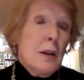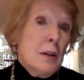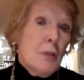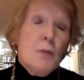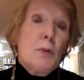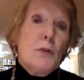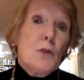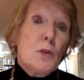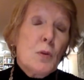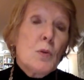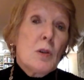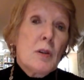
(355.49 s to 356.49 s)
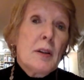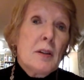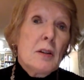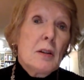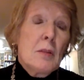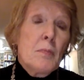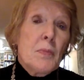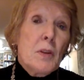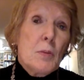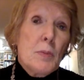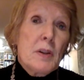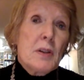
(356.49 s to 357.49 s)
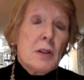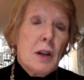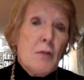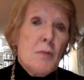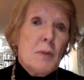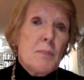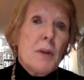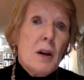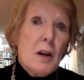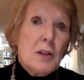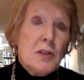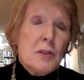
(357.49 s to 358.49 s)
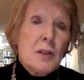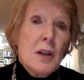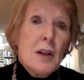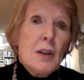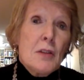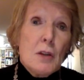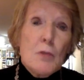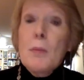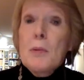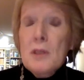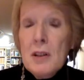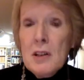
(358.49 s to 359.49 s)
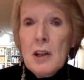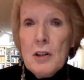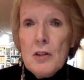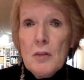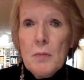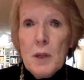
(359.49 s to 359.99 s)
And even before the war ended, the British government passed the Representation